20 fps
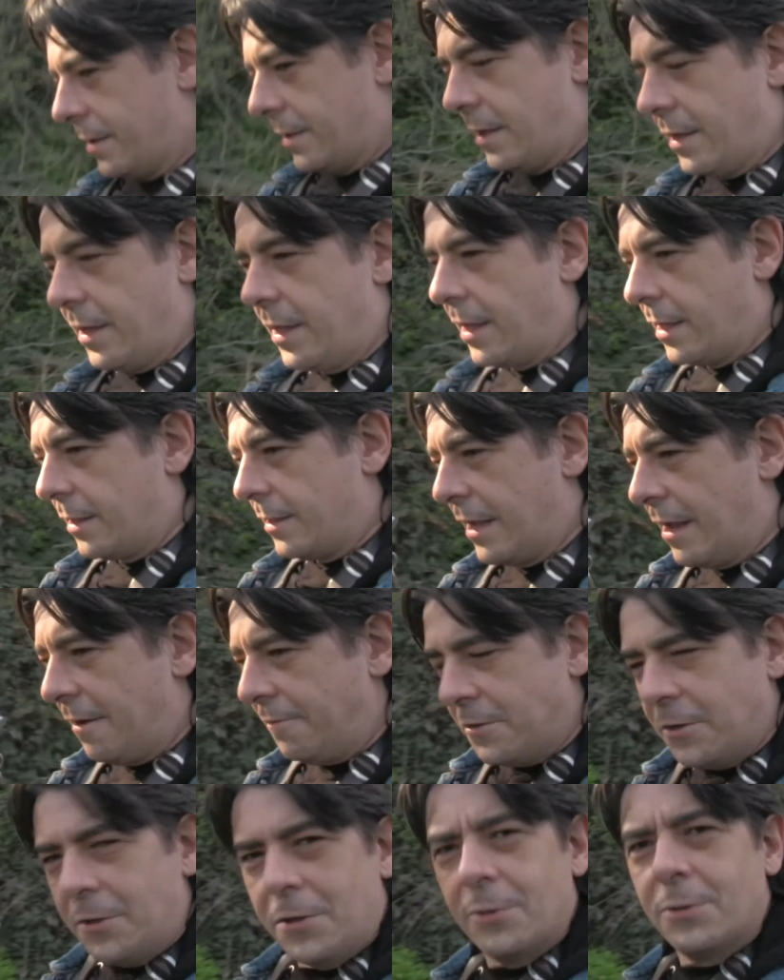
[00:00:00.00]
And
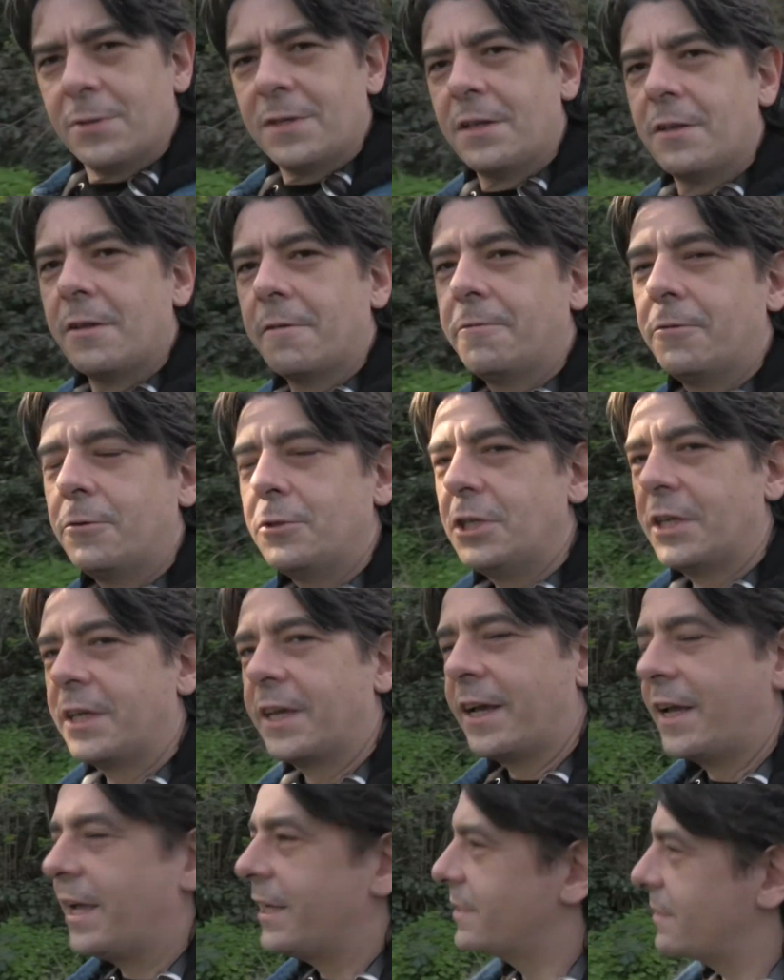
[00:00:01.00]
after using the
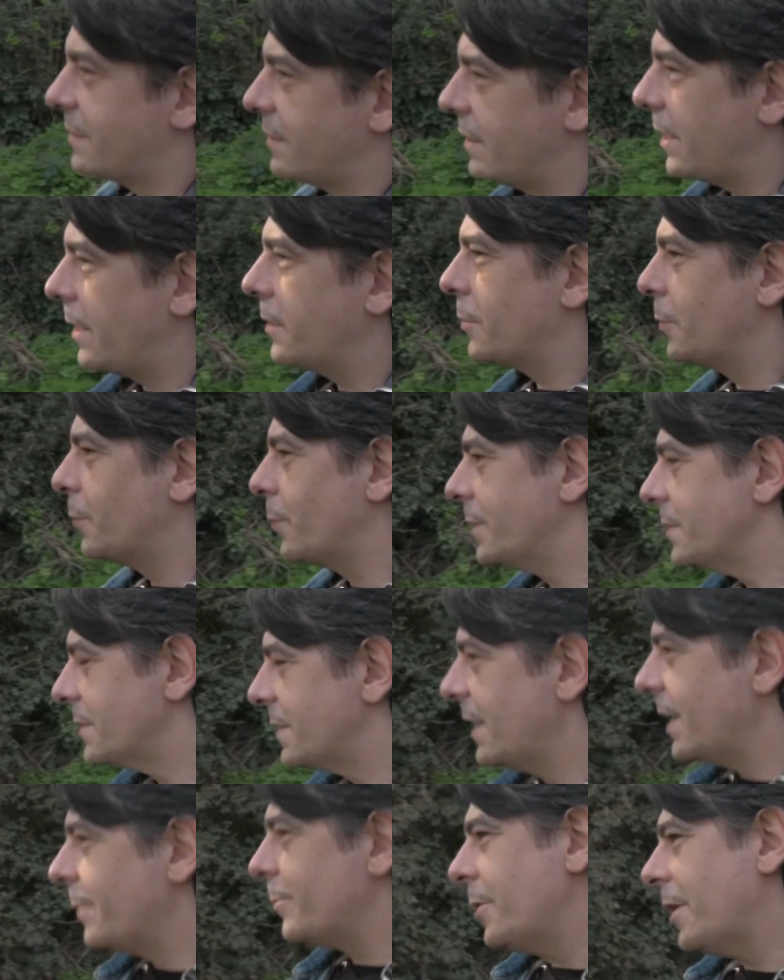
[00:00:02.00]
Fujica ST-801
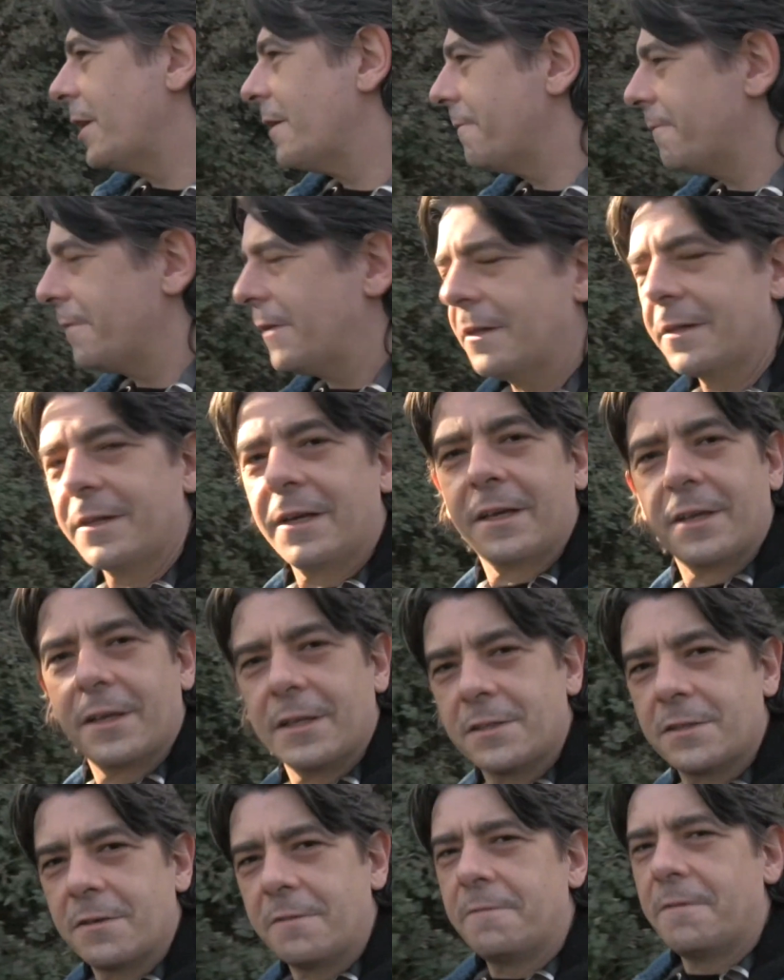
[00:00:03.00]
camera, I feel like
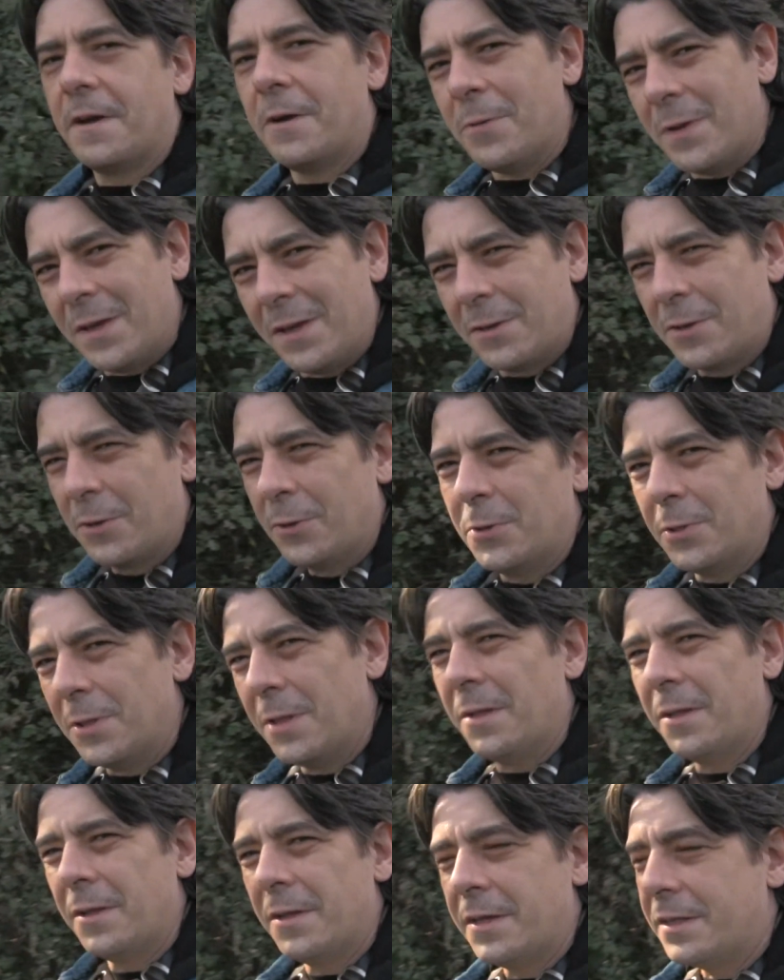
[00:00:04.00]
it's a very good
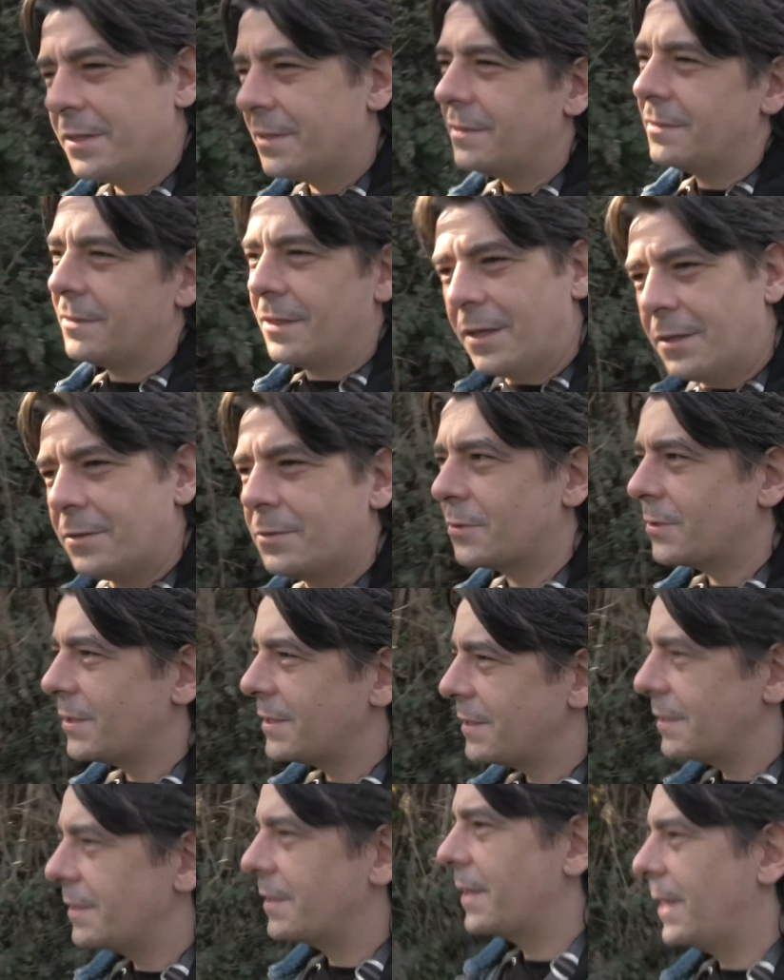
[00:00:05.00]
and
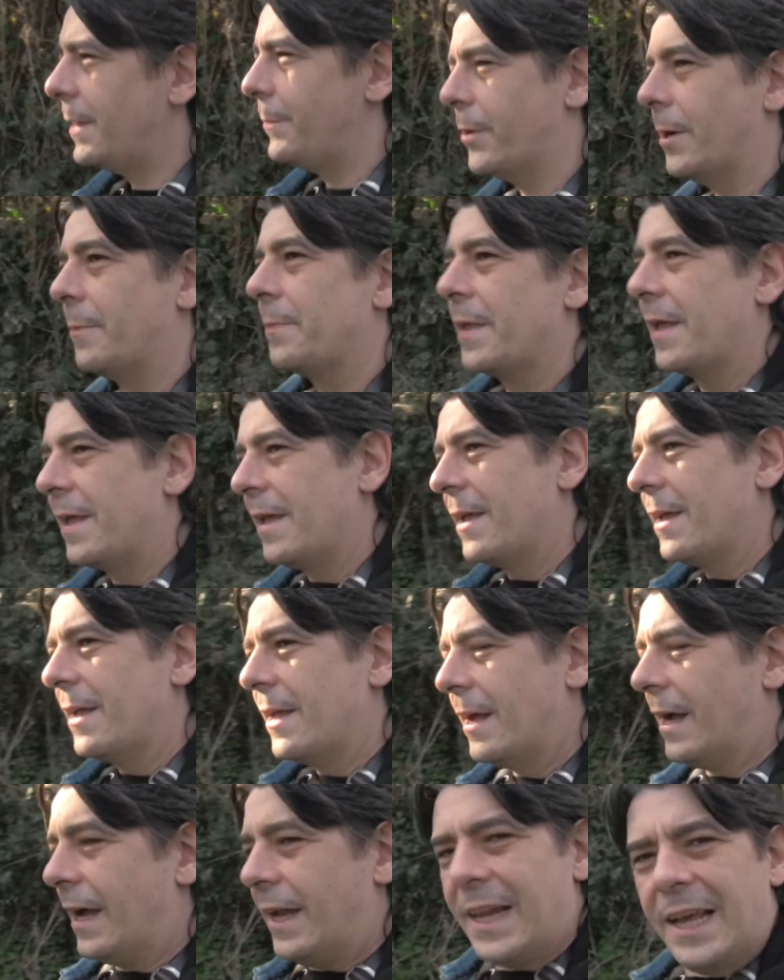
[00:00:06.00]
interesting camera.
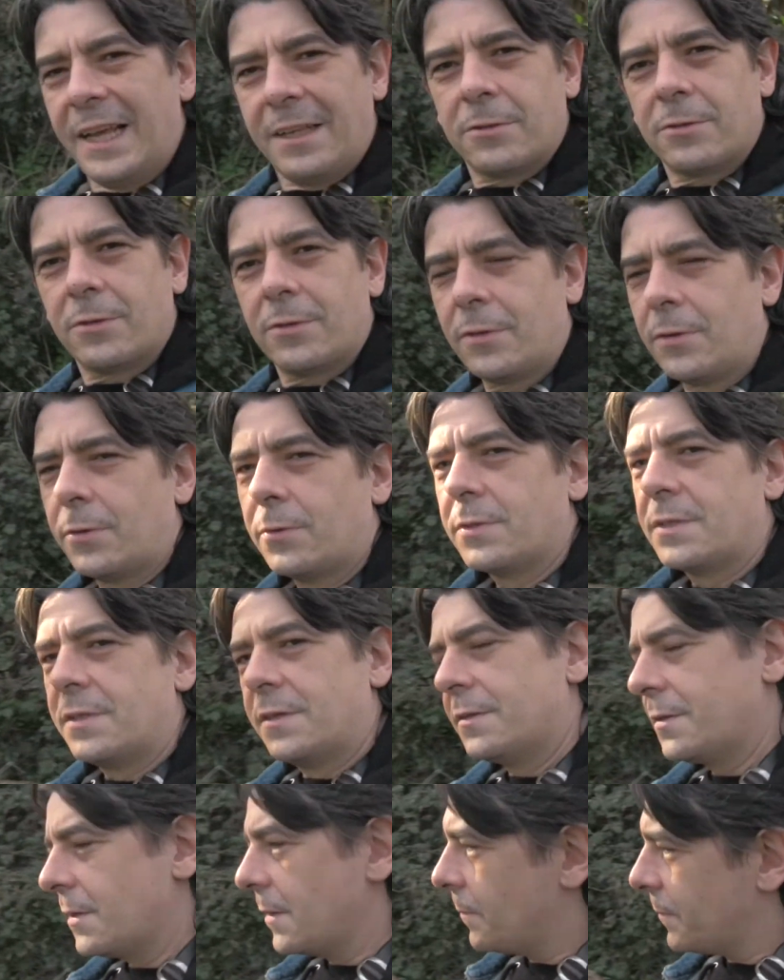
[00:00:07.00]
I like to use
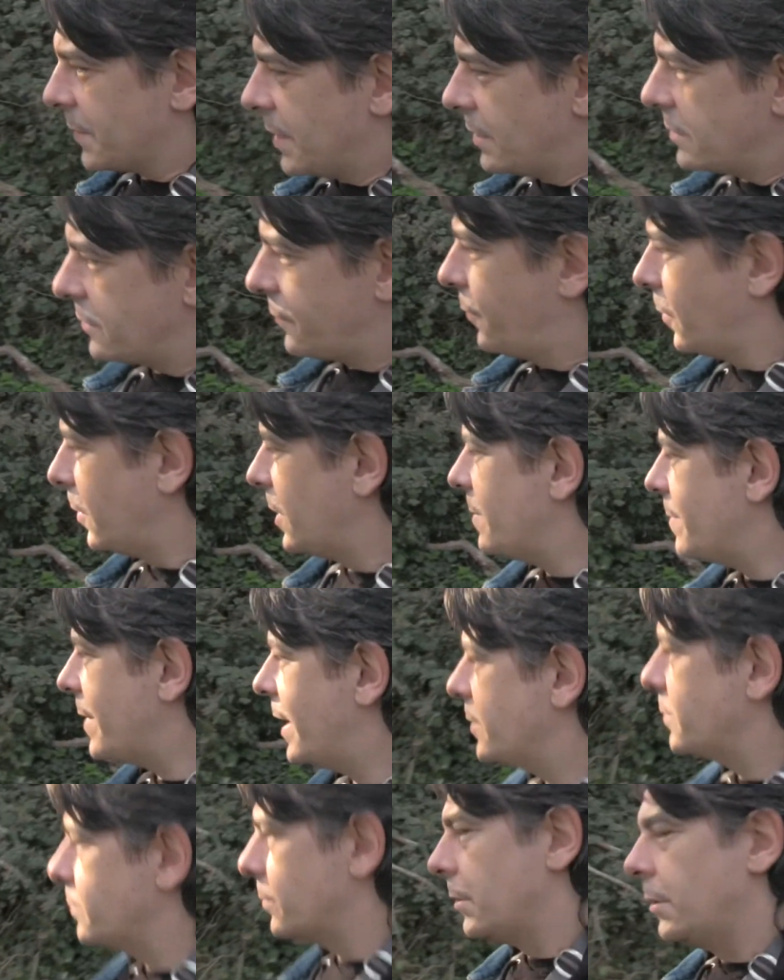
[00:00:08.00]
it. It's fully
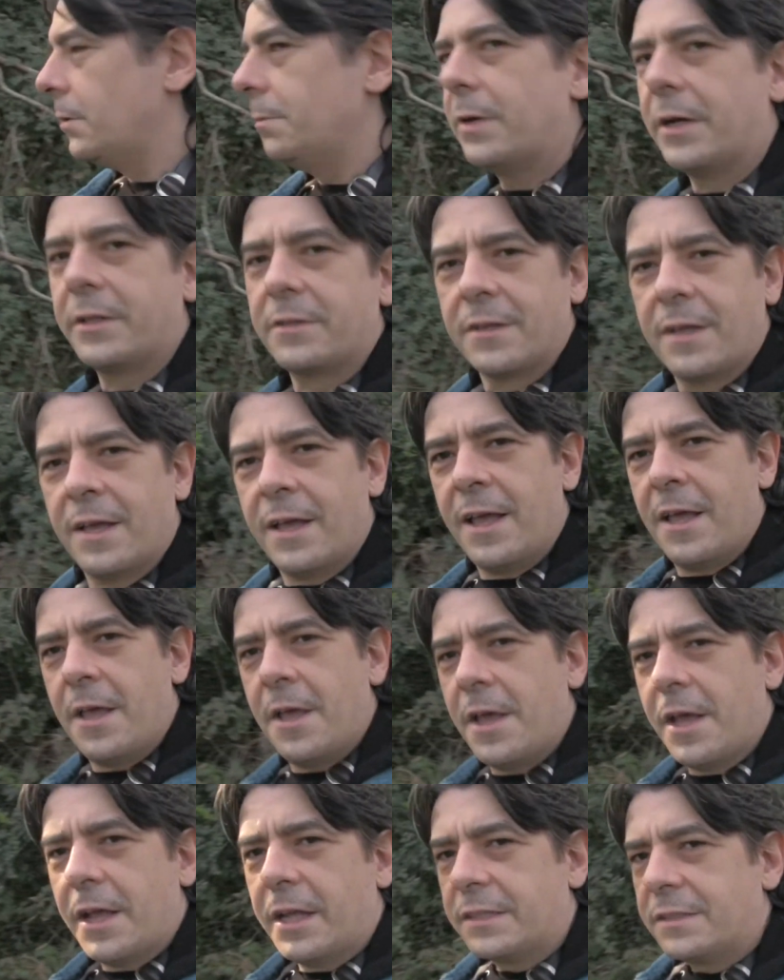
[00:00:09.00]
manual, but
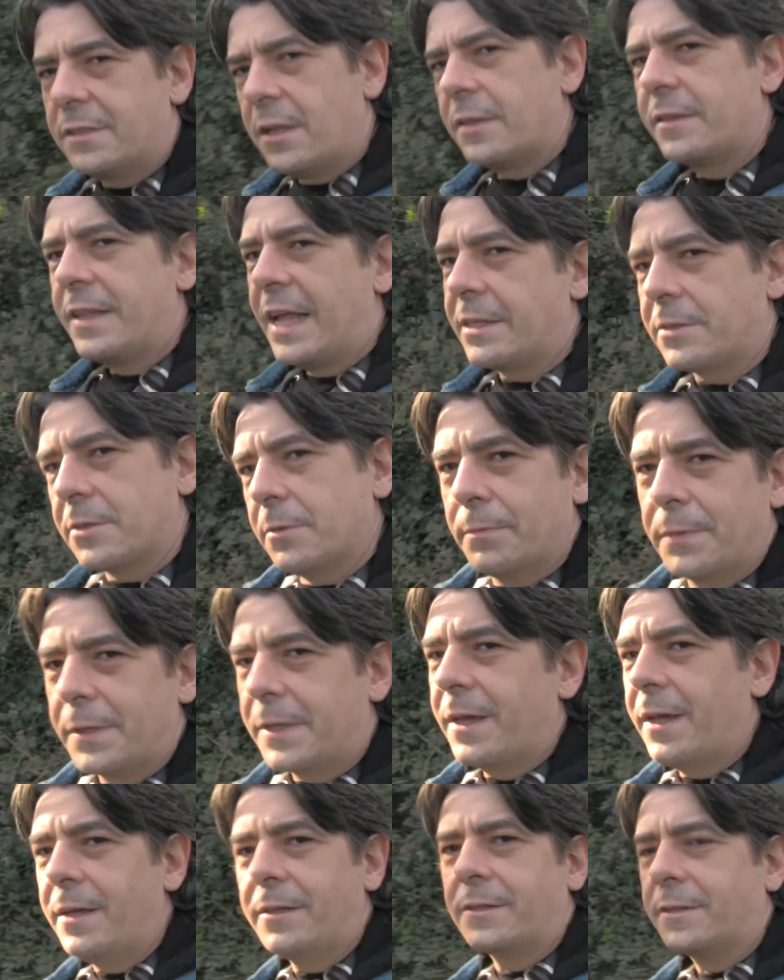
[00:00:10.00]
it's not that
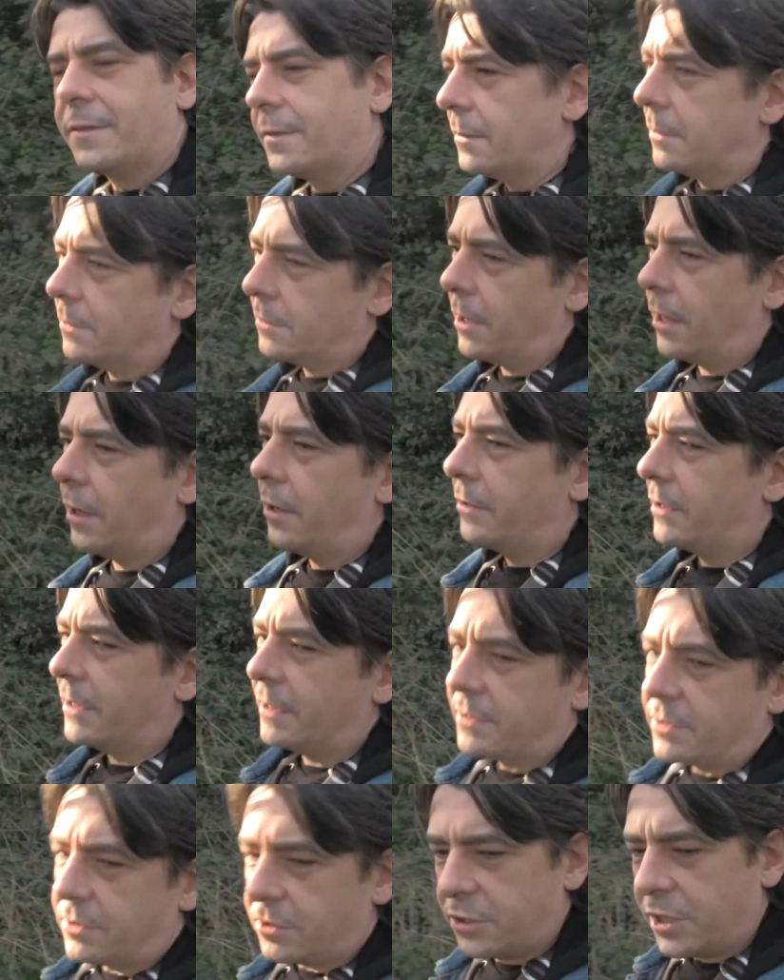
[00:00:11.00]
complicated, you know.
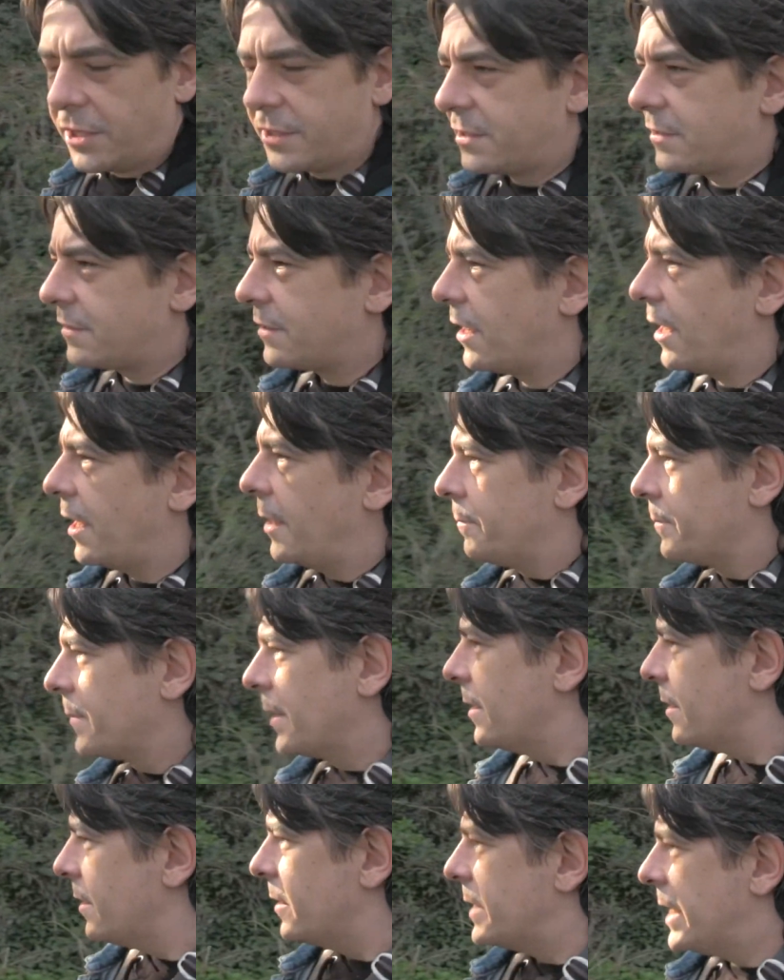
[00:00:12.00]
It's just,
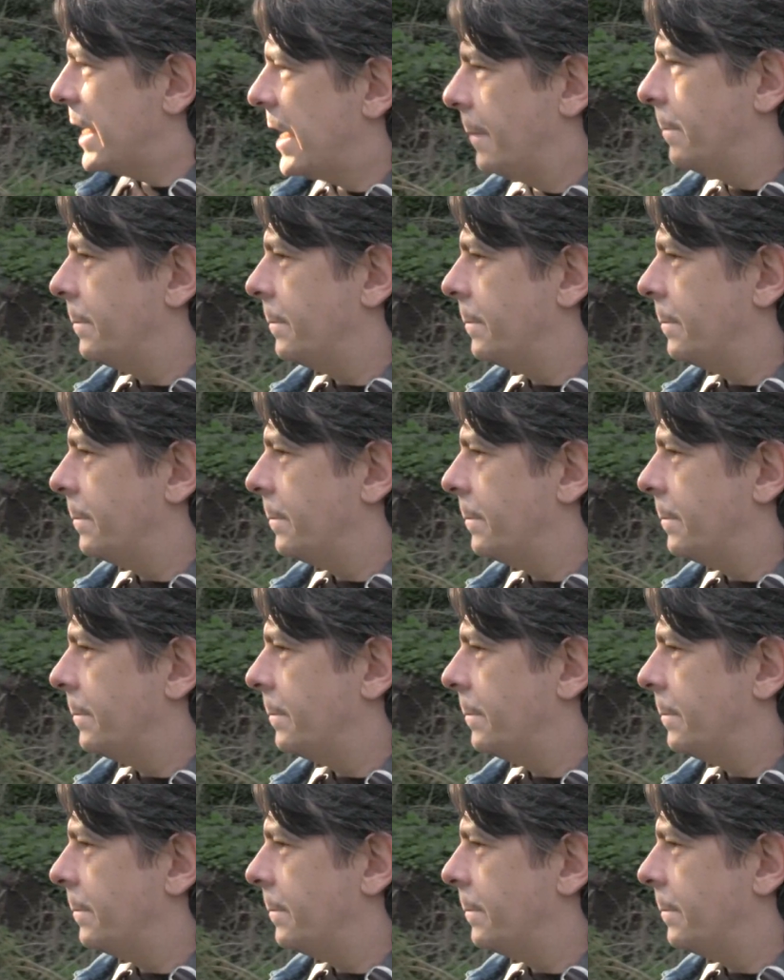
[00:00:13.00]
yeah,